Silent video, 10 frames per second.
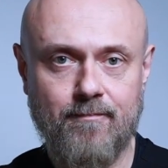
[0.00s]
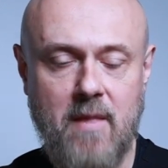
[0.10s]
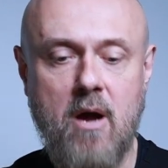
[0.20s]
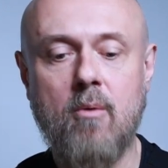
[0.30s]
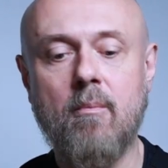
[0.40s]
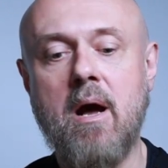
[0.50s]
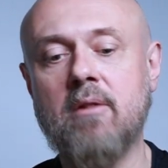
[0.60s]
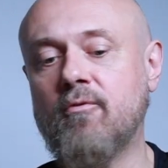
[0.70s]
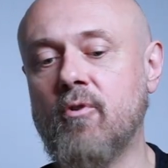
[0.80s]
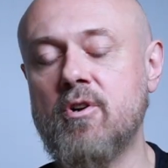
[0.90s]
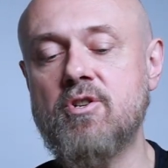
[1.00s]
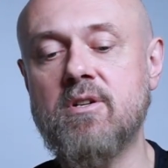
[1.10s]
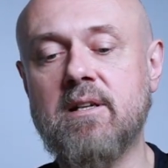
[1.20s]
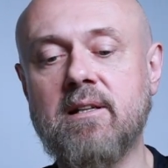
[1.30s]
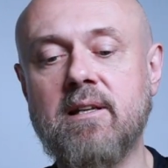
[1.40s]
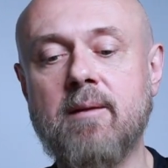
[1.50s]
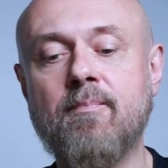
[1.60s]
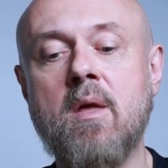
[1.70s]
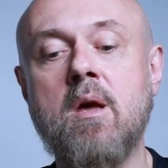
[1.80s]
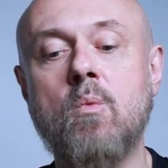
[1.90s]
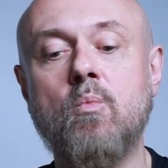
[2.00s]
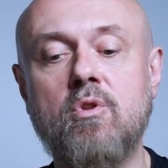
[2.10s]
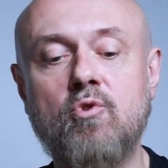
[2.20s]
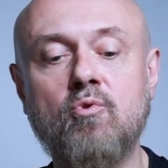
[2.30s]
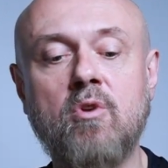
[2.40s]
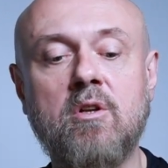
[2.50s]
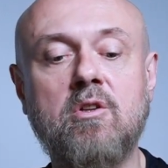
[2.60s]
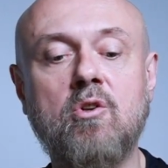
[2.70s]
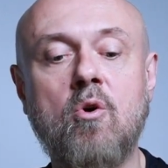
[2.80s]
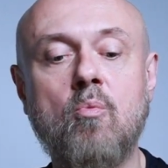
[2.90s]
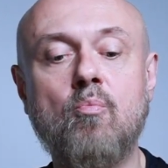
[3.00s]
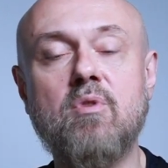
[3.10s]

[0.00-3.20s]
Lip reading: Now, unfortunately, we do not know